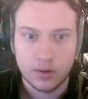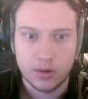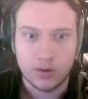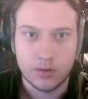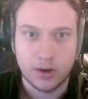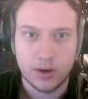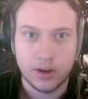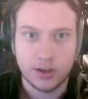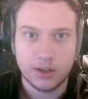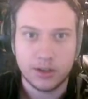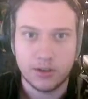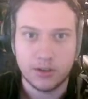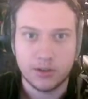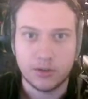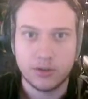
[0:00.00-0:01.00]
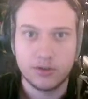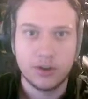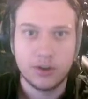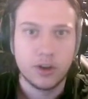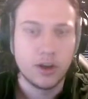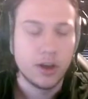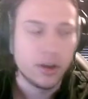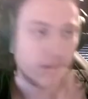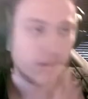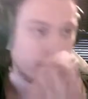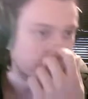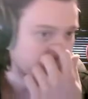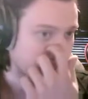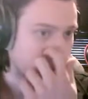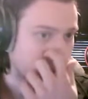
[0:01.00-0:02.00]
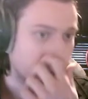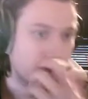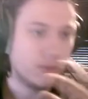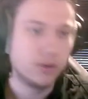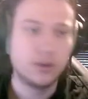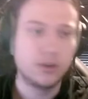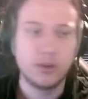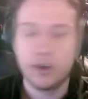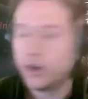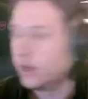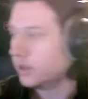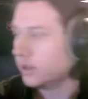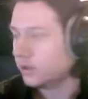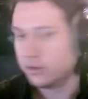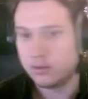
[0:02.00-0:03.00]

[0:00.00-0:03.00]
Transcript: Right, let's see if this runs. Right, so I want to...